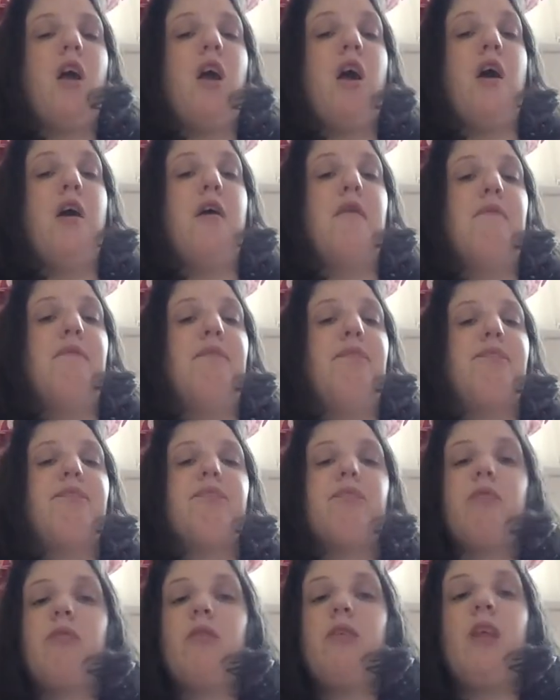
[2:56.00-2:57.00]
um,
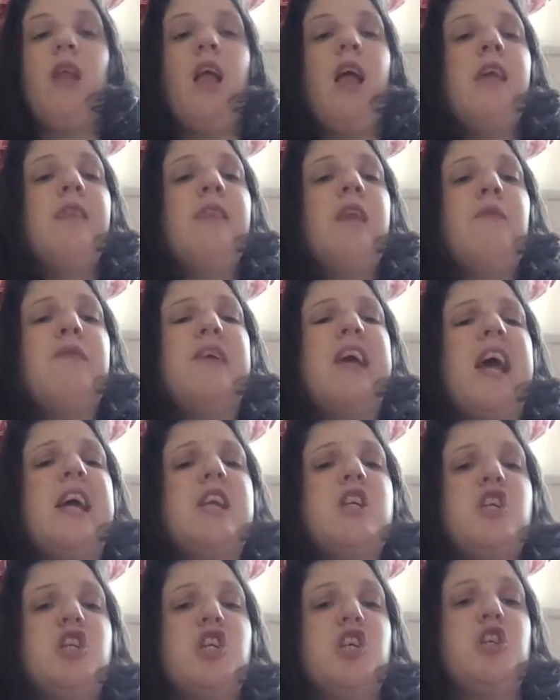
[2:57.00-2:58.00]
then we get
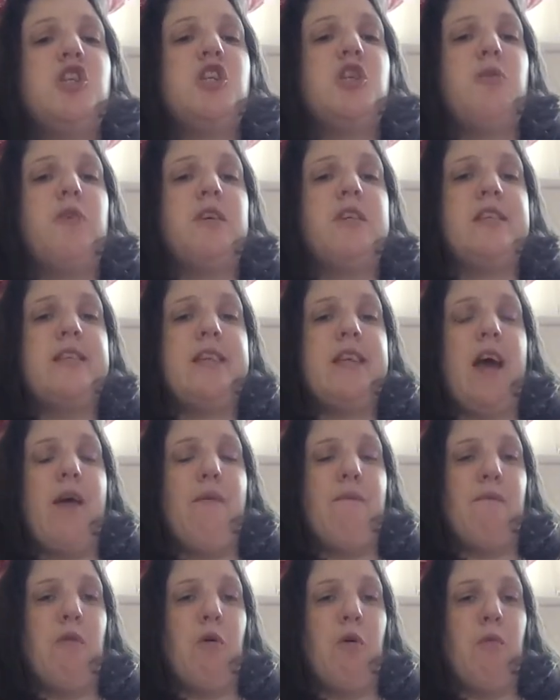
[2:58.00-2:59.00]
introduced to a
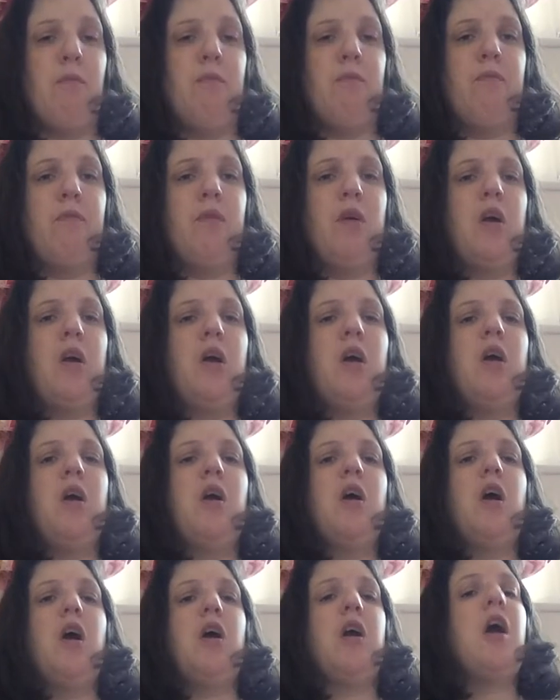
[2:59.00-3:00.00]
stepmom,
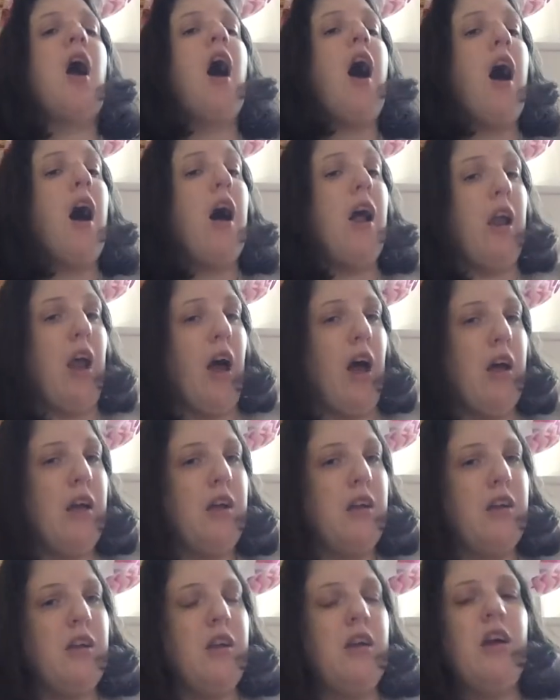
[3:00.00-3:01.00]
Carla,
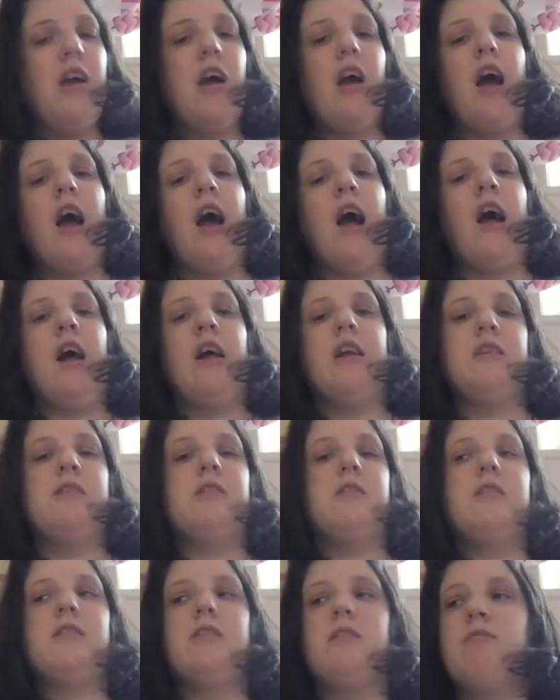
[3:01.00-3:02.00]

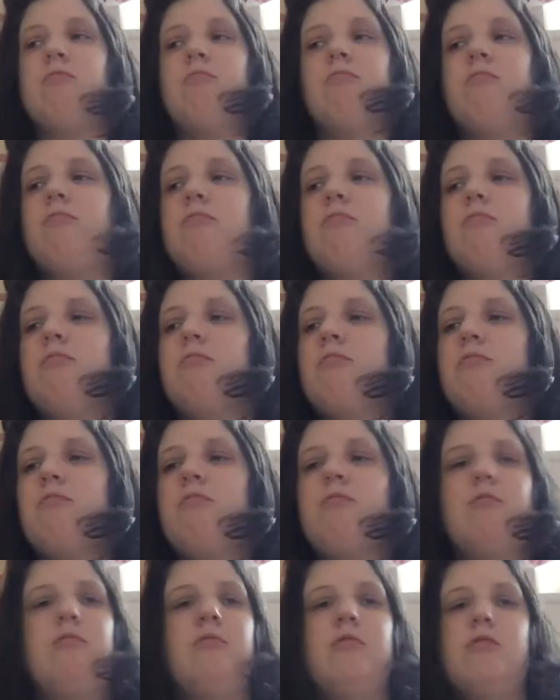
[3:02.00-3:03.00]
and
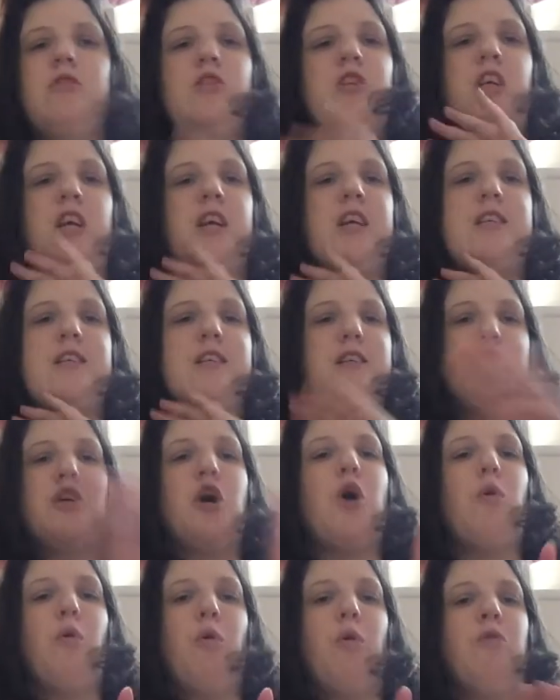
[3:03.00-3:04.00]
she's a
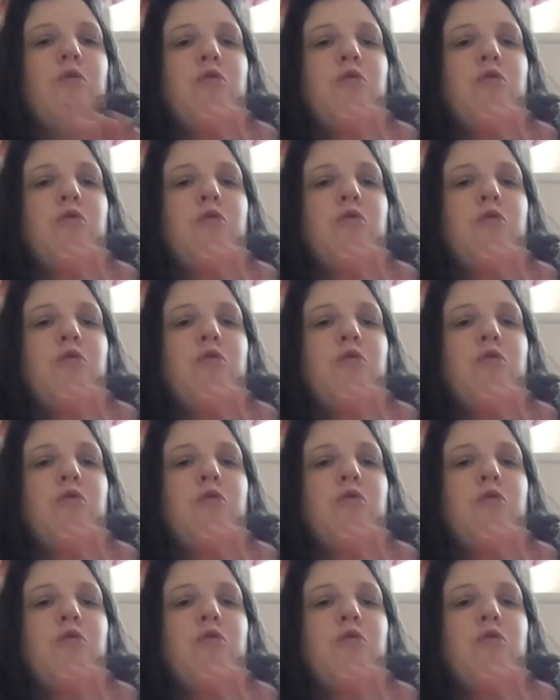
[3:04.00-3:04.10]
total